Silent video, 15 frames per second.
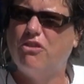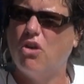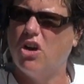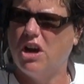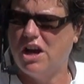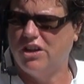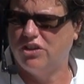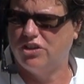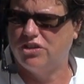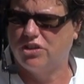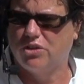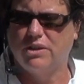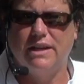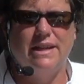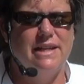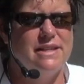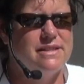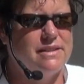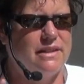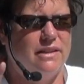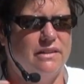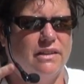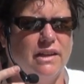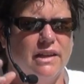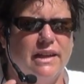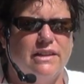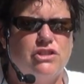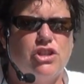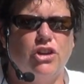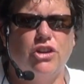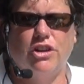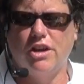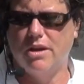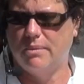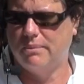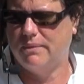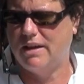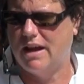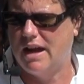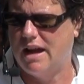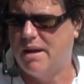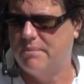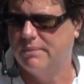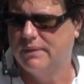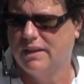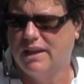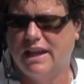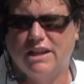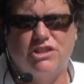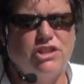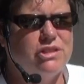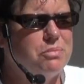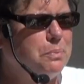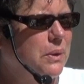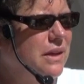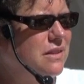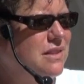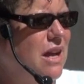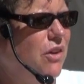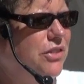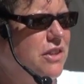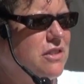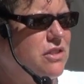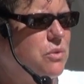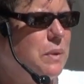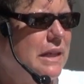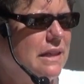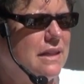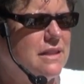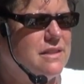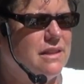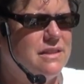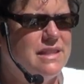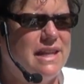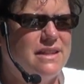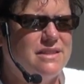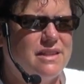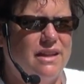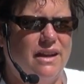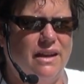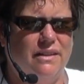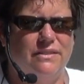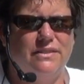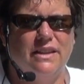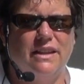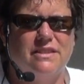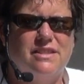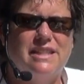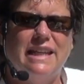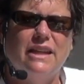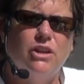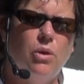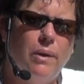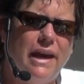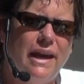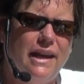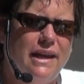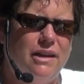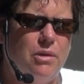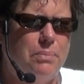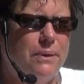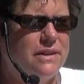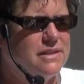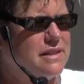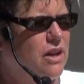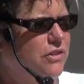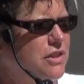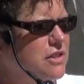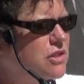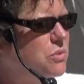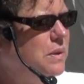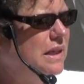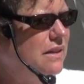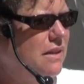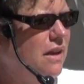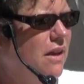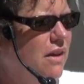400 degrees, and turn them. It just brings out the sweetness. It takes the skin away, and it brings out the sweet